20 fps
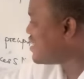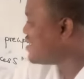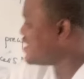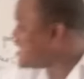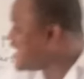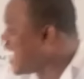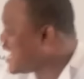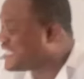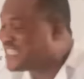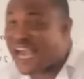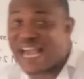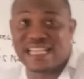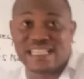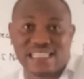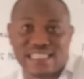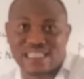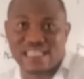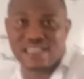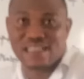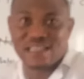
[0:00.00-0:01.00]
reagent.
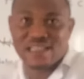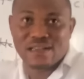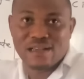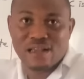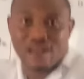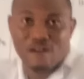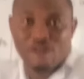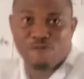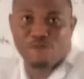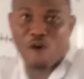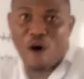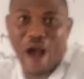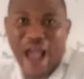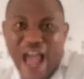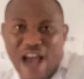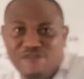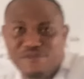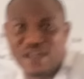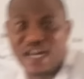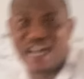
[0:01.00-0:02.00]
For
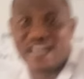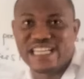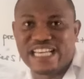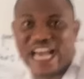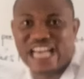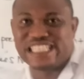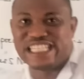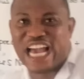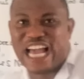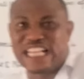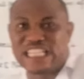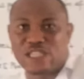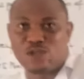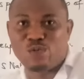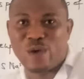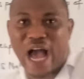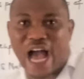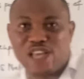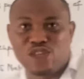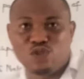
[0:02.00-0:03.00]
every reagent
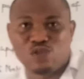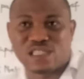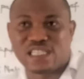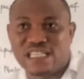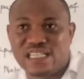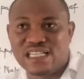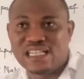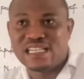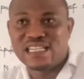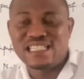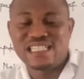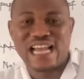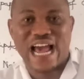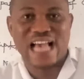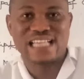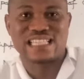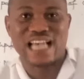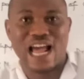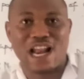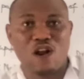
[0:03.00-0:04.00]
we are using, there
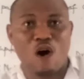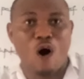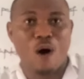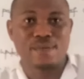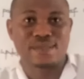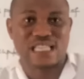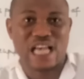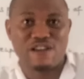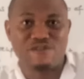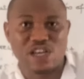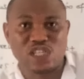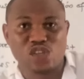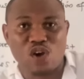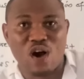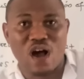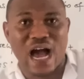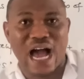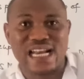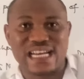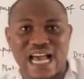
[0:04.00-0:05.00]
is an observation
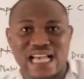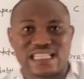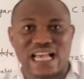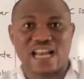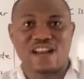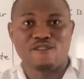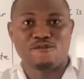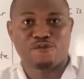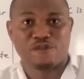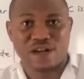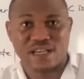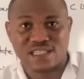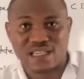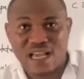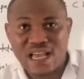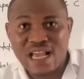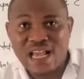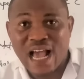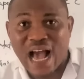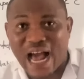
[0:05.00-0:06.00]
and there is an inference.
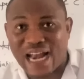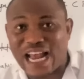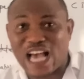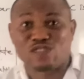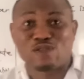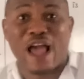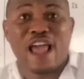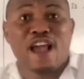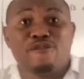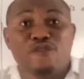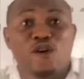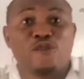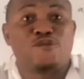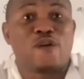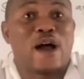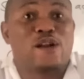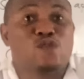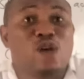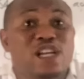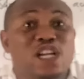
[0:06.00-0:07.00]
And that's even if you
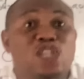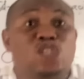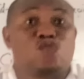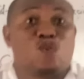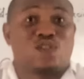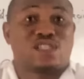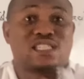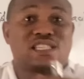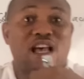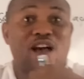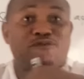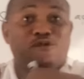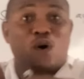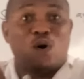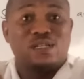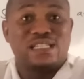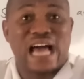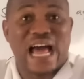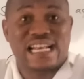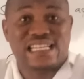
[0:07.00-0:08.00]
are doing it yourself
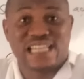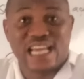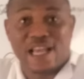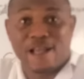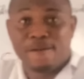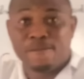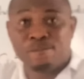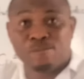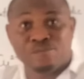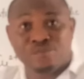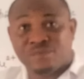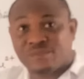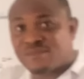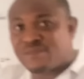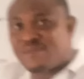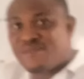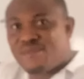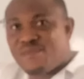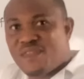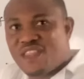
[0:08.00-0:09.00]
on that day,
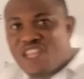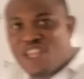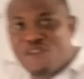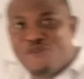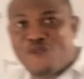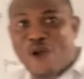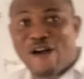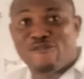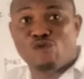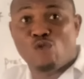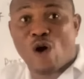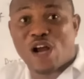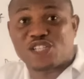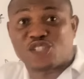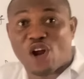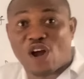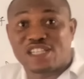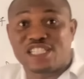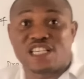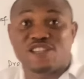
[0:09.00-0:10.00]
if you have watched
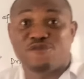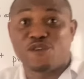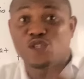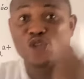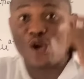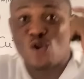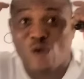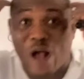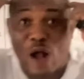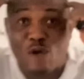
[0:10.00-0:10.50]
all this video, you can